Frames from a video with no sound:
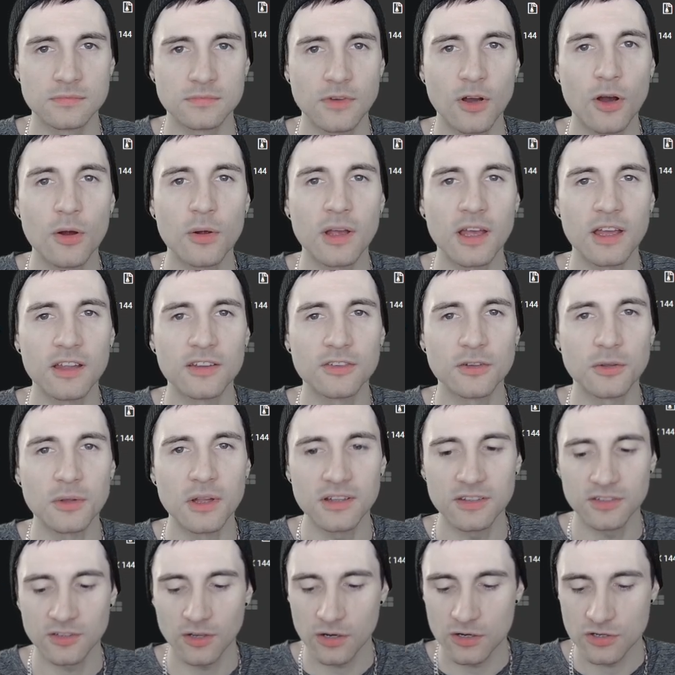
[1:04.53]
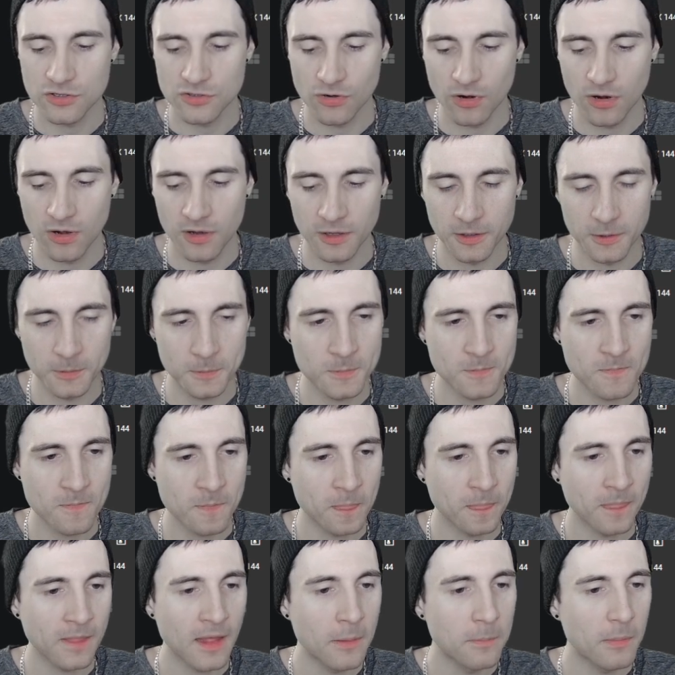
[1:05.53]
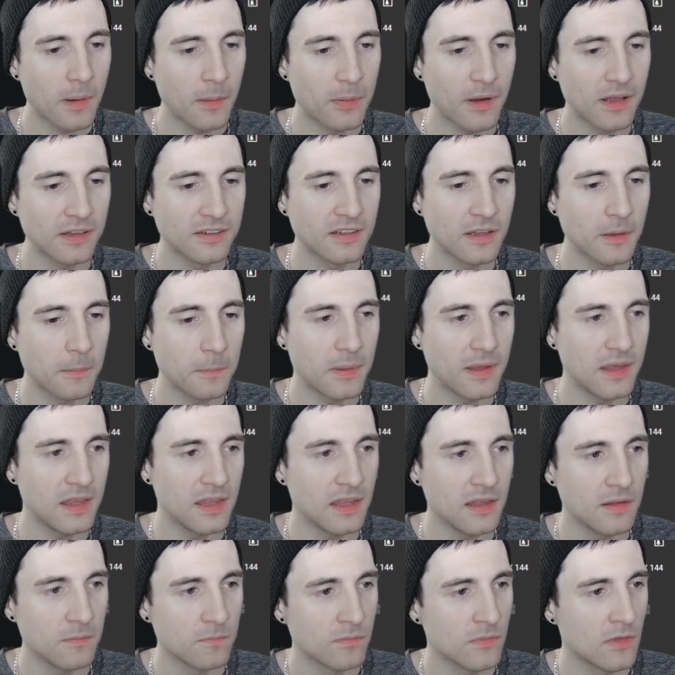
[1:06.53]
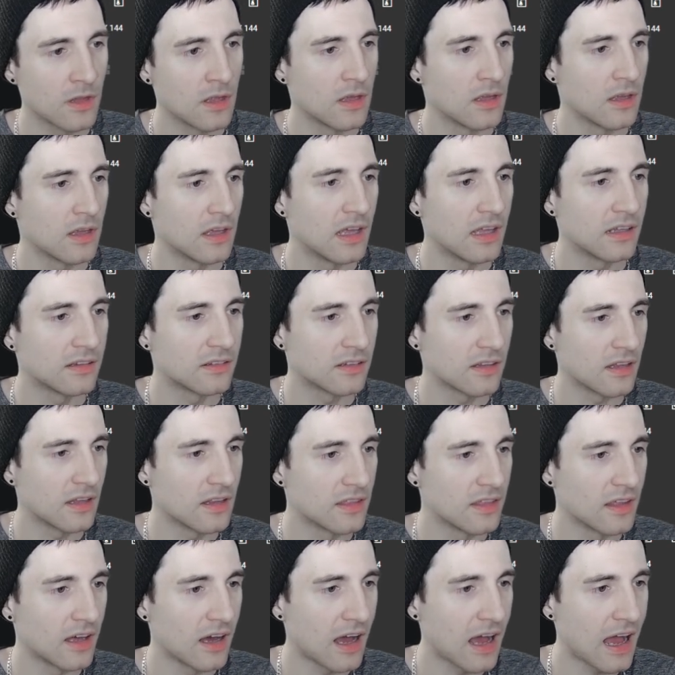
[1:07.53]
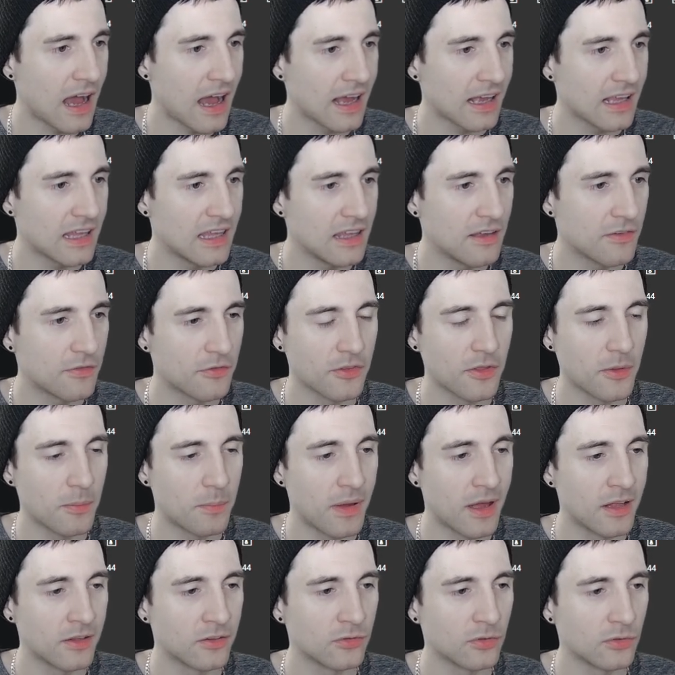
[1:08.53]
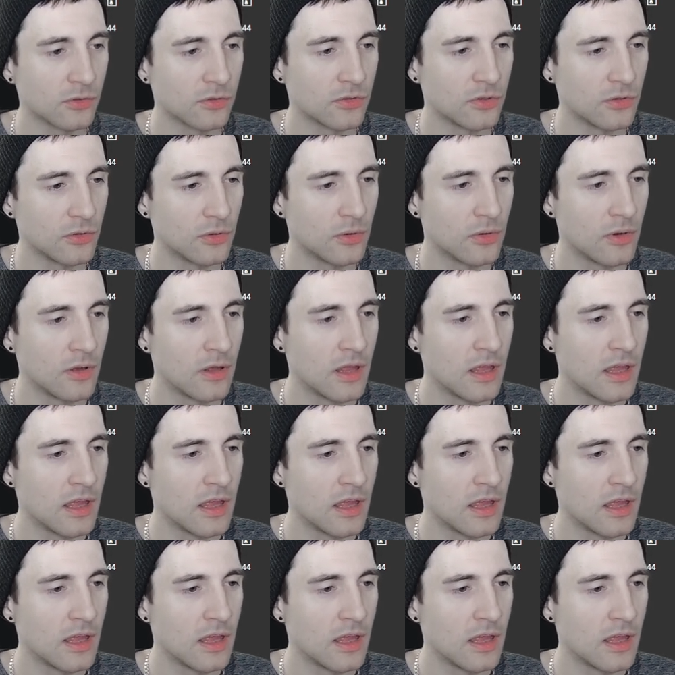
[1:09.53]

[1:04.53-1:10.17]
Okay, so let's start drawing. By pressing P, it's the hotkey for the pencil tool.